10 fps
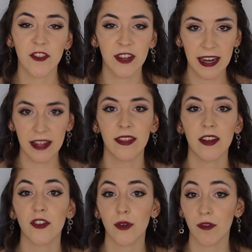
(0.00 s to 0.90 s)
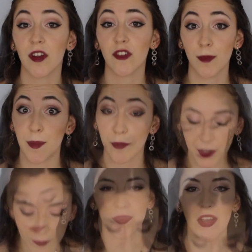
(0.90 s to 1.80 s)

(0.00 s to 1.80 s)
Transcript: just anything to refresh your memory.